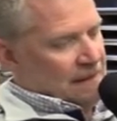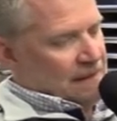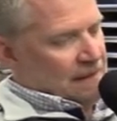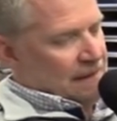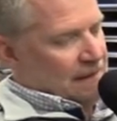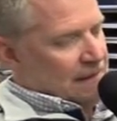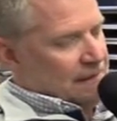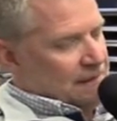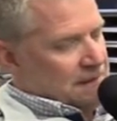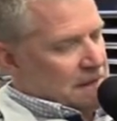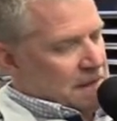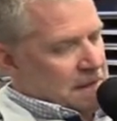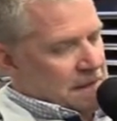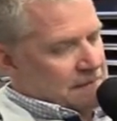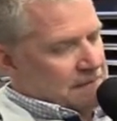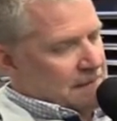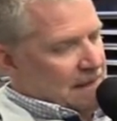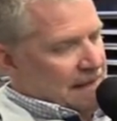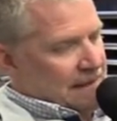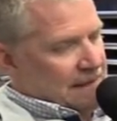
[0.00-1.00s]

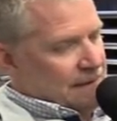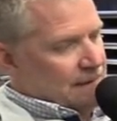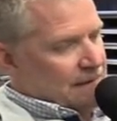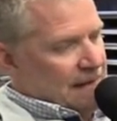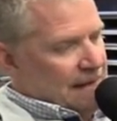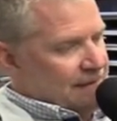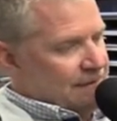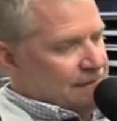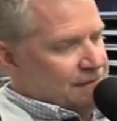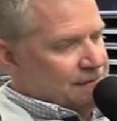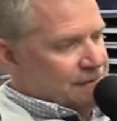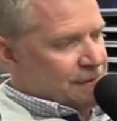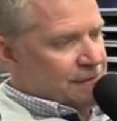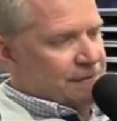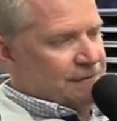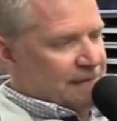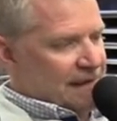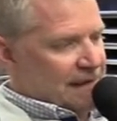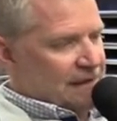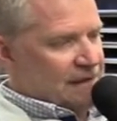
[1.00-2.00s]
I haven't
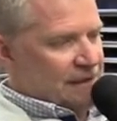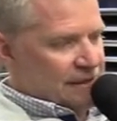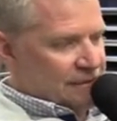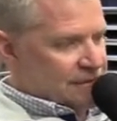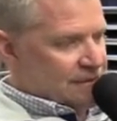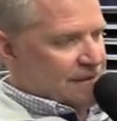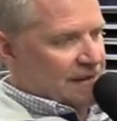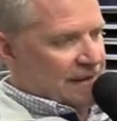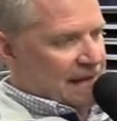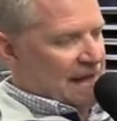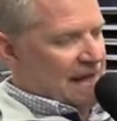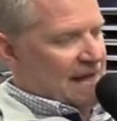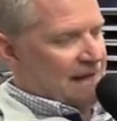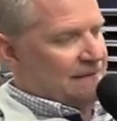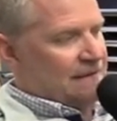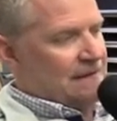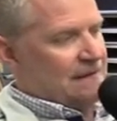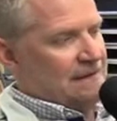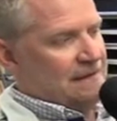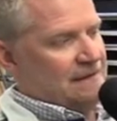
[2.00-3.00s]
served my country. I
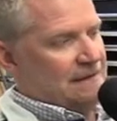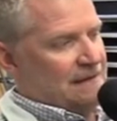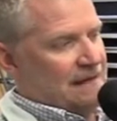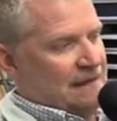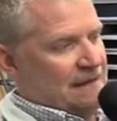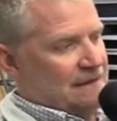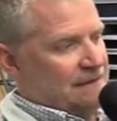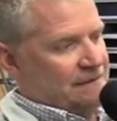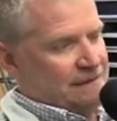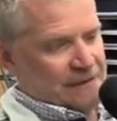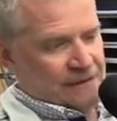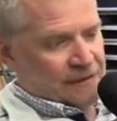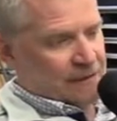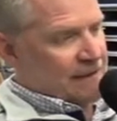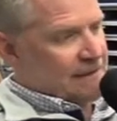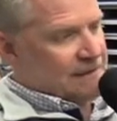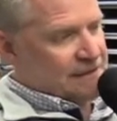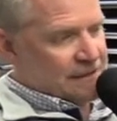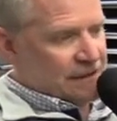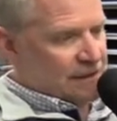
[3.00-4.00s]
live in the
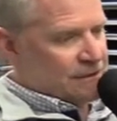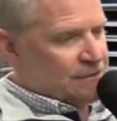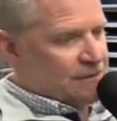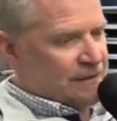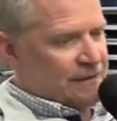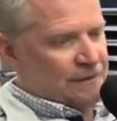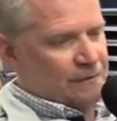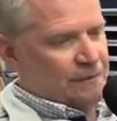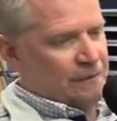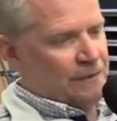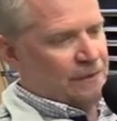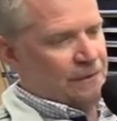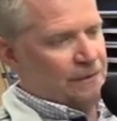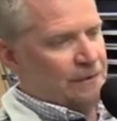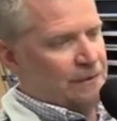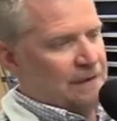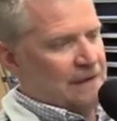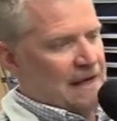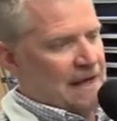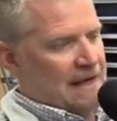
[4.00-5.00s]
greatest country in the
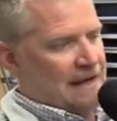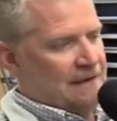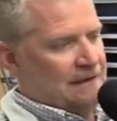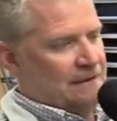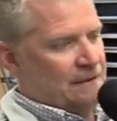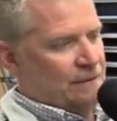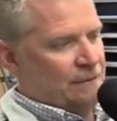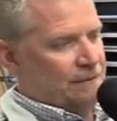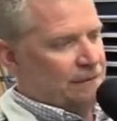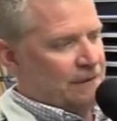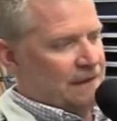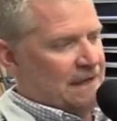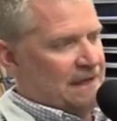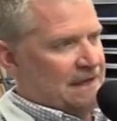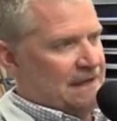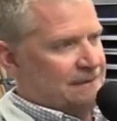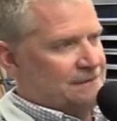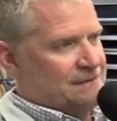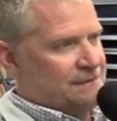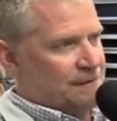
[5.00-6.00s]
world, and I don't feel
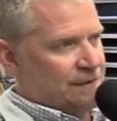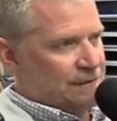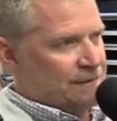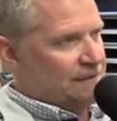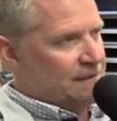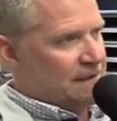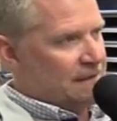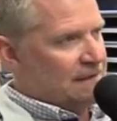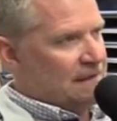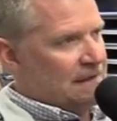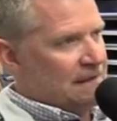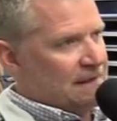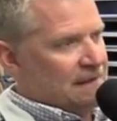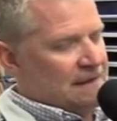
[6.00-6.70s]
like I've served it.